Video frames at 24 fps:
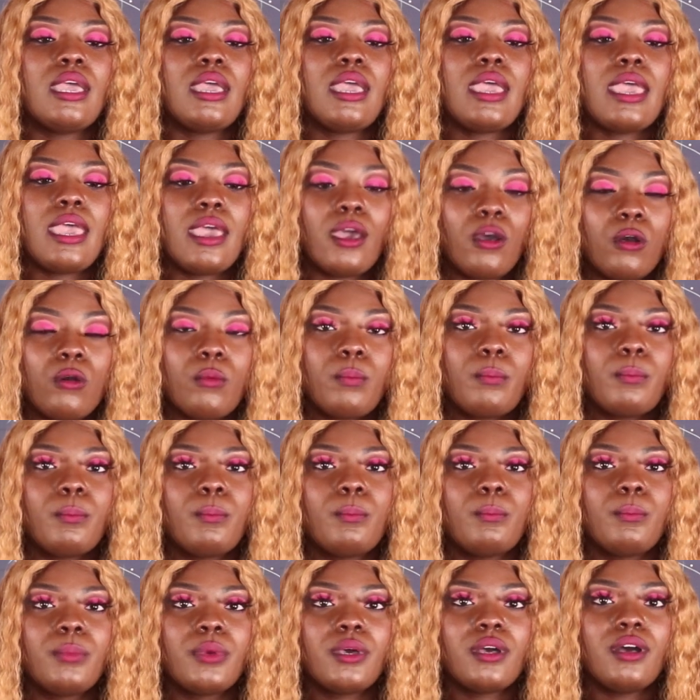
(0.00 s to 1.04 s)

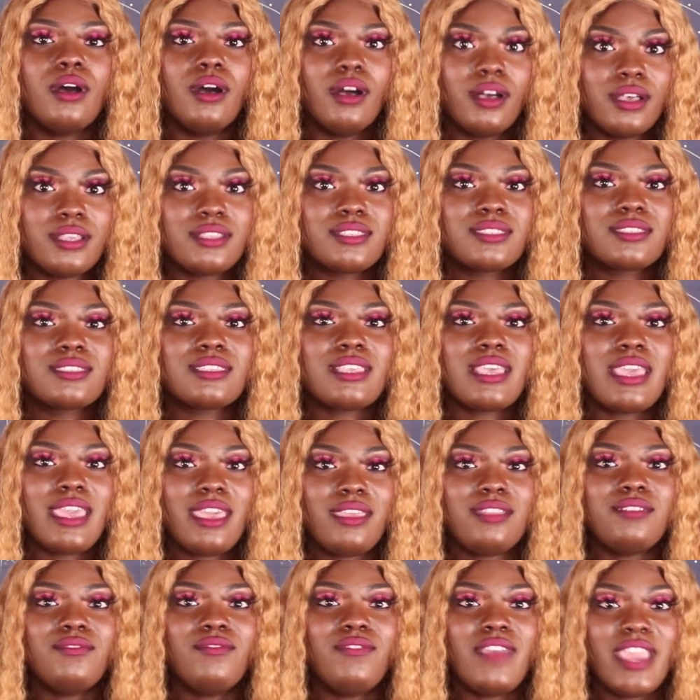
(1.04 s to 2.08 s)
help us
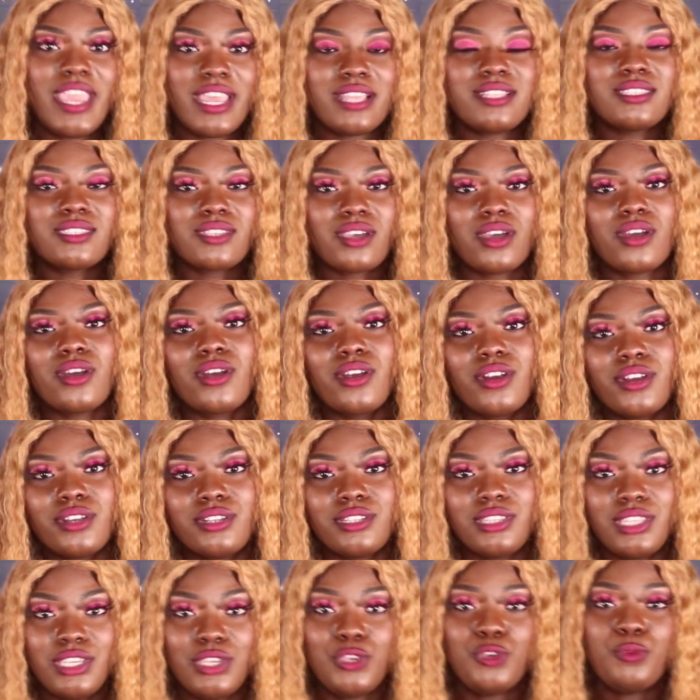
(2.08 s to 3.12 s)
advance
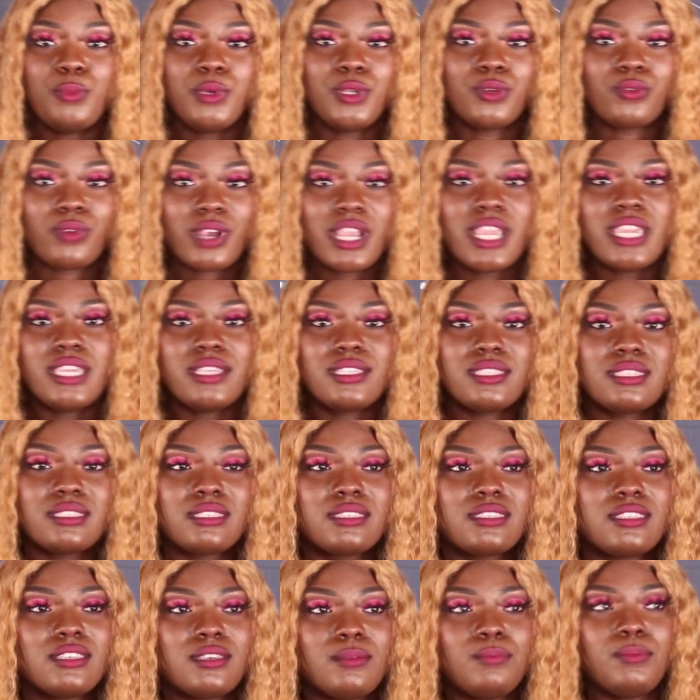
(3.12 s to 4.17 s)
the human
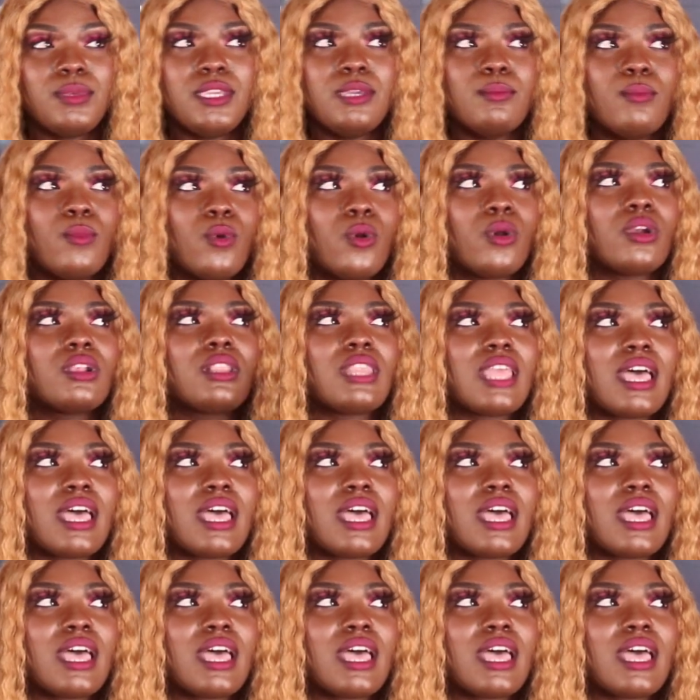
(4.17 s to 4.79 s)
race to be more